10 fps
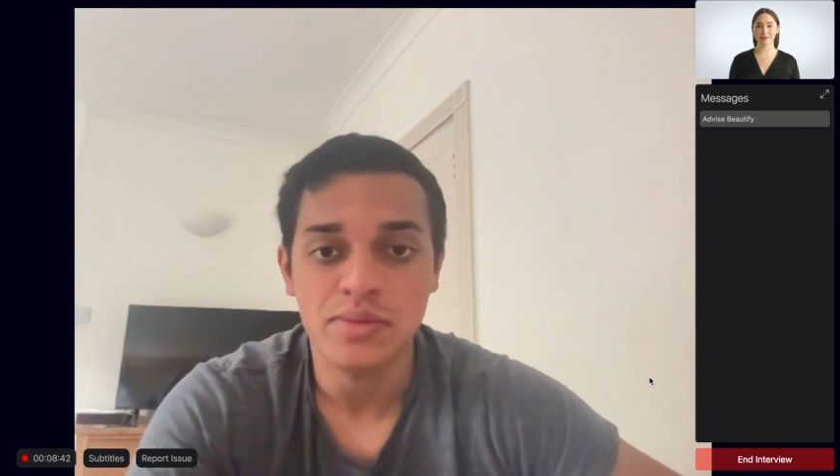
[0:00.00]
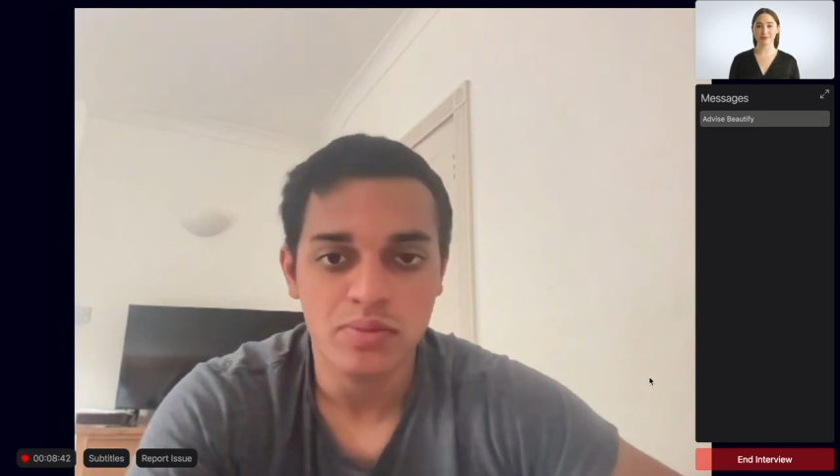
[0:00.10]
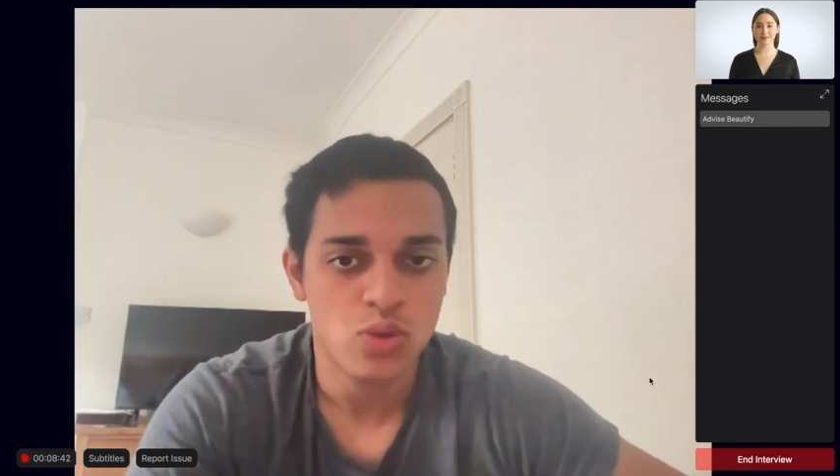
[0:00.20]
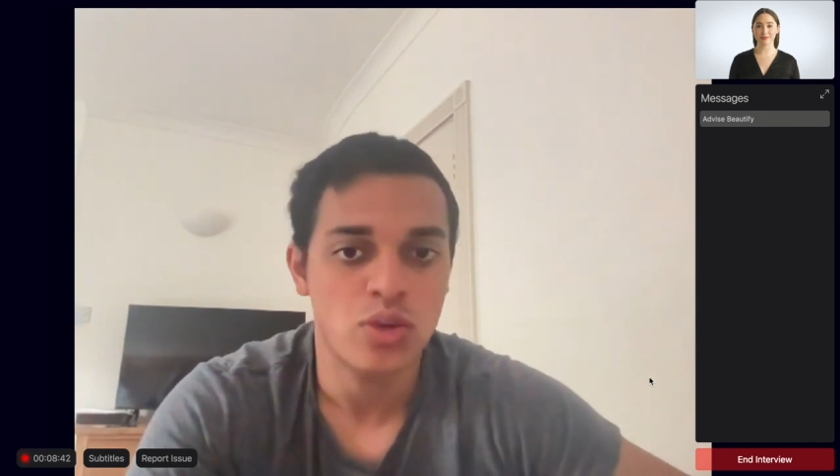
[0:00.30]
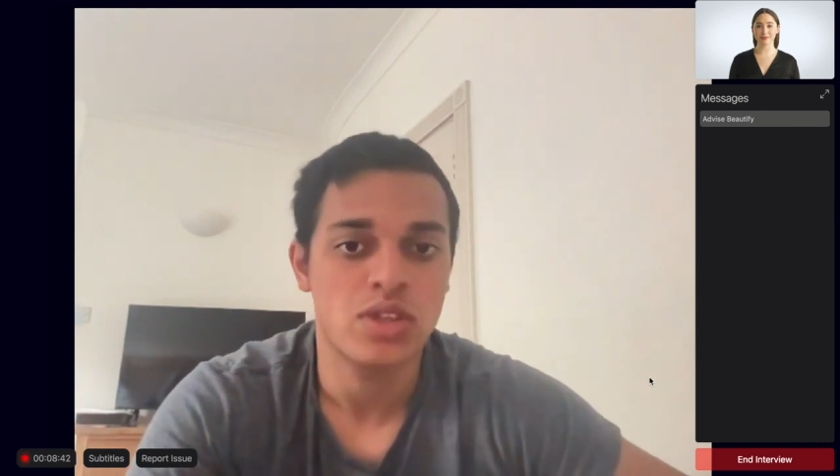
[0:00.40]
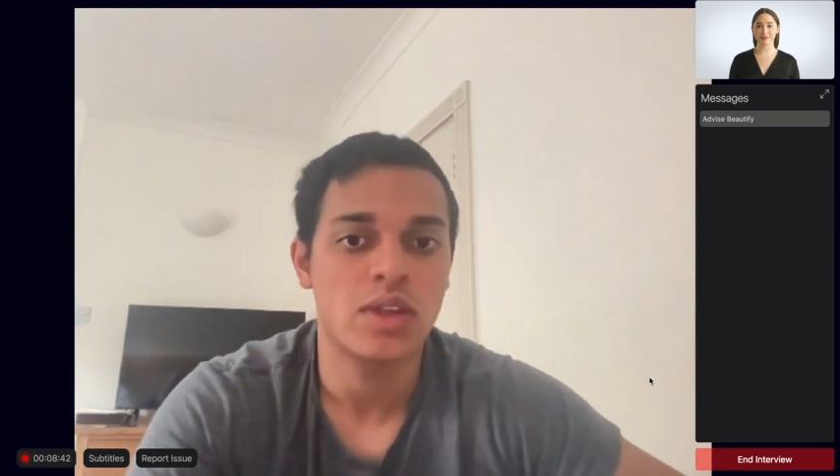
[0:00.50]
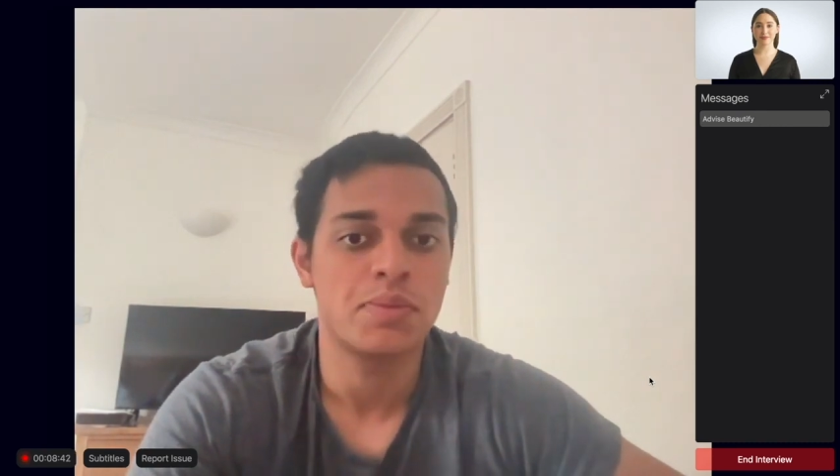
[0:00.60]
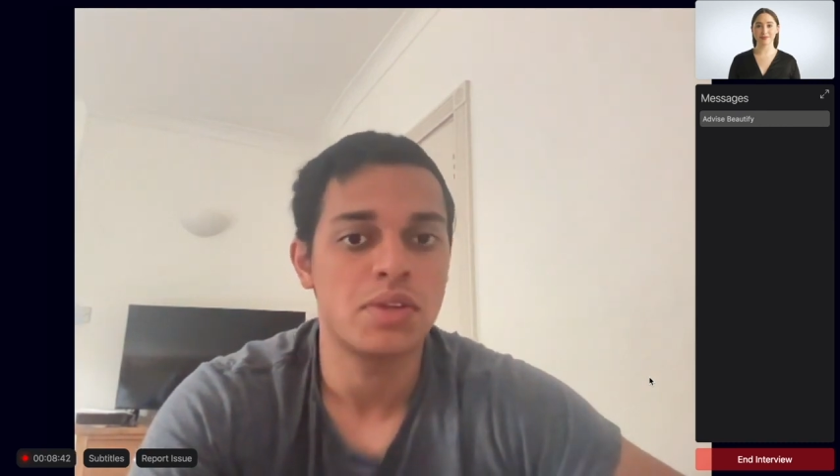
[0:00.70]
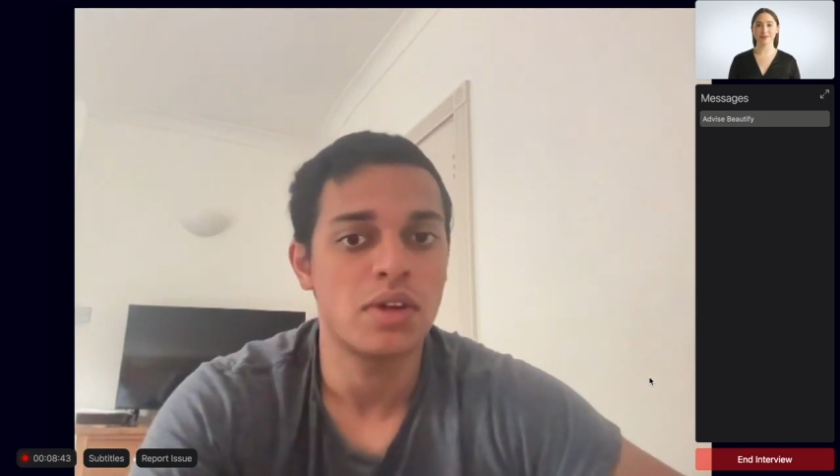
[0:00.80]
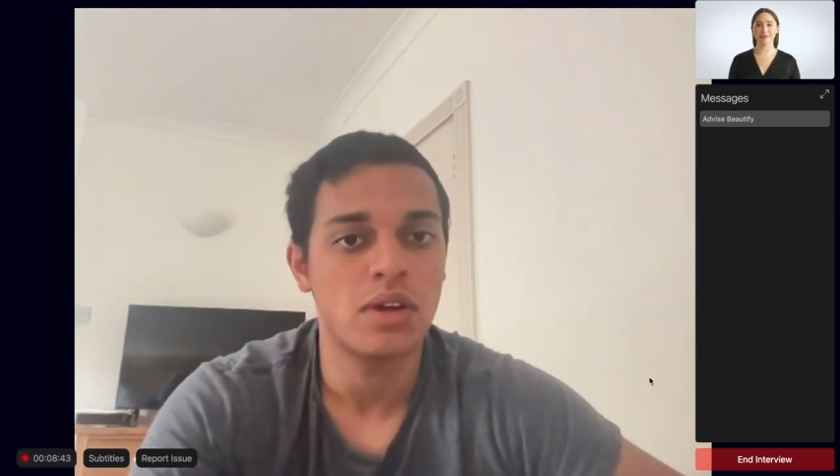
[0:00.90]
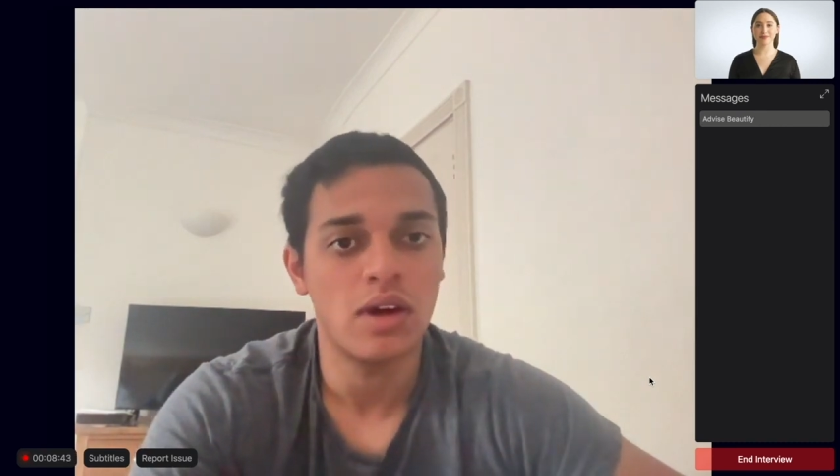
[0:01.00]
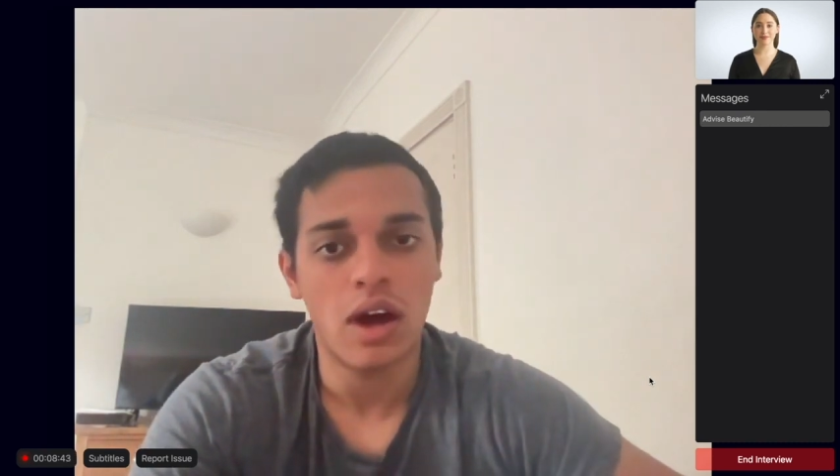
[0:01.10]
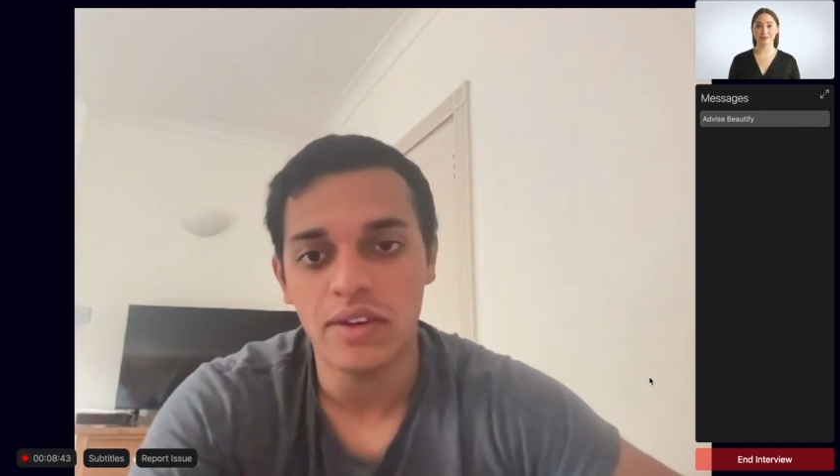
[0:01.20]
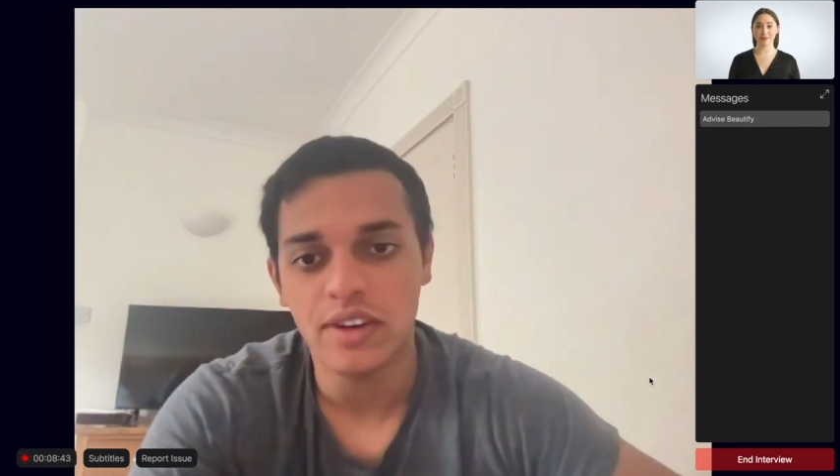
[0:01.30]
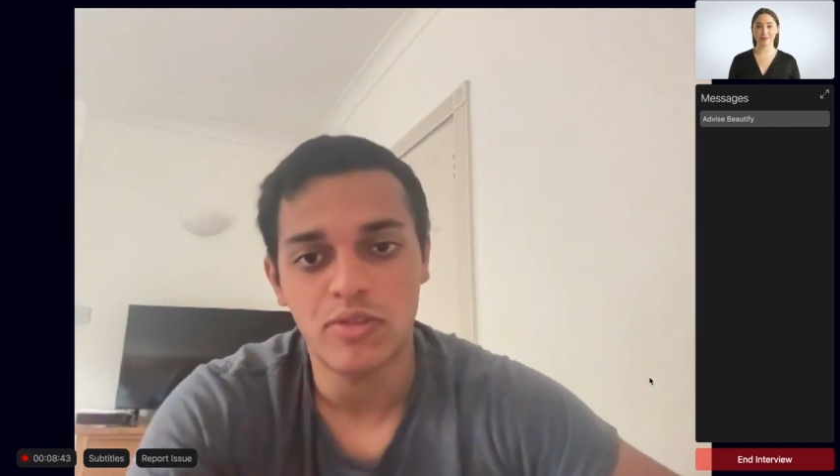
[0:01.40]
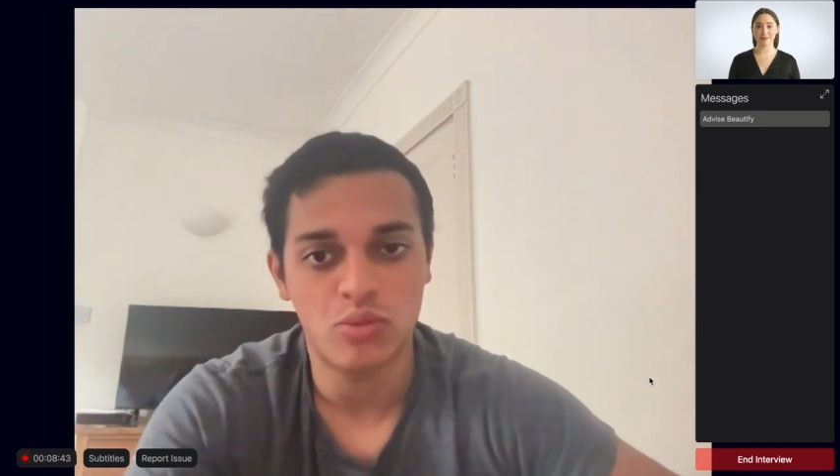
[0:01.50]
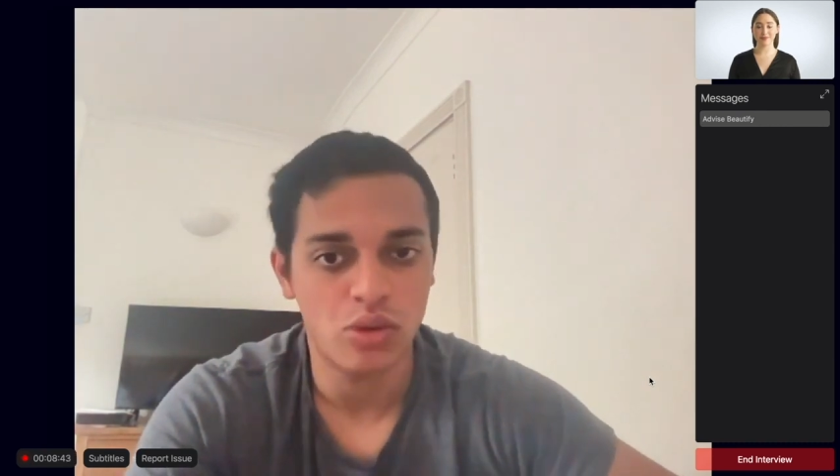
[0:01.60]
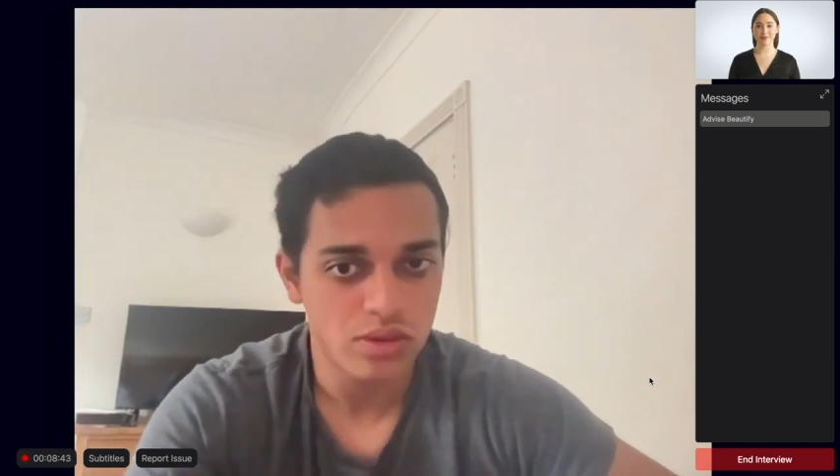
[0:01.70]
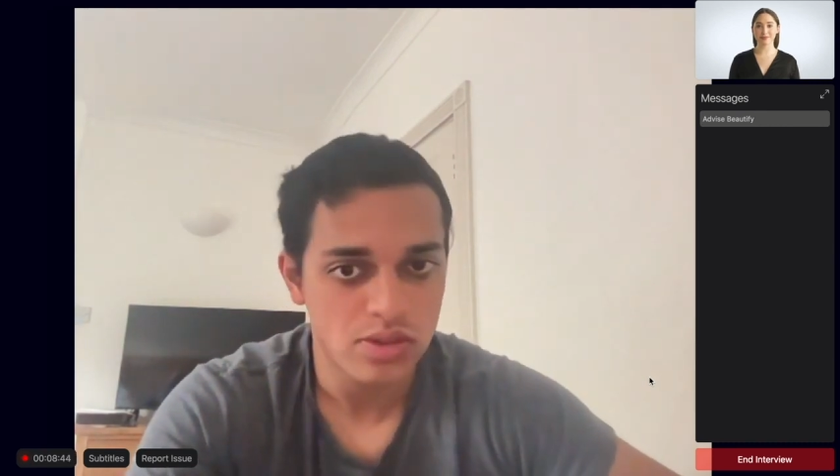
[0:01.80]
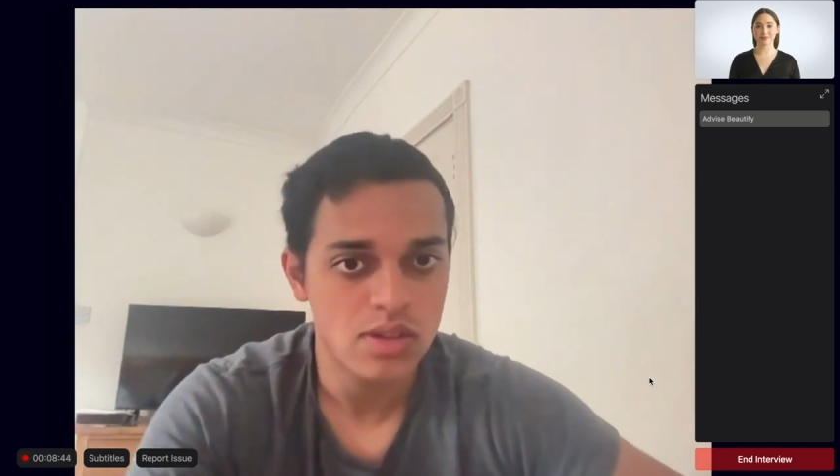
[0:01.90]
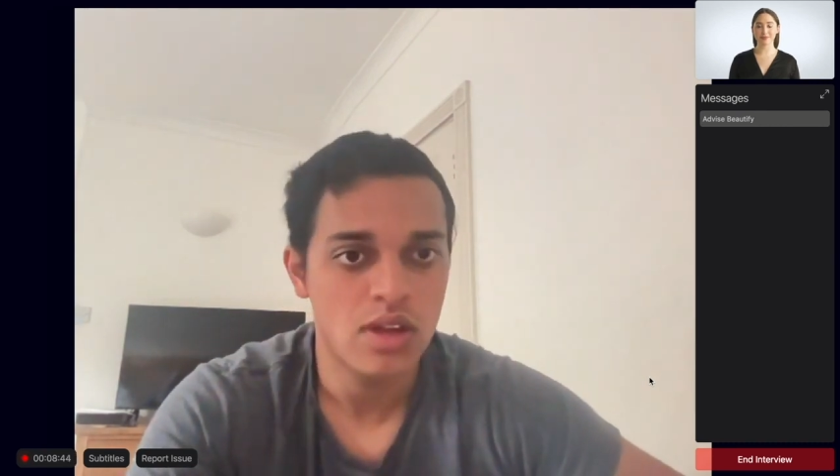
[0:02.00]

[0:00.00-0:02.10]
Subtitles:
switching them to different roles.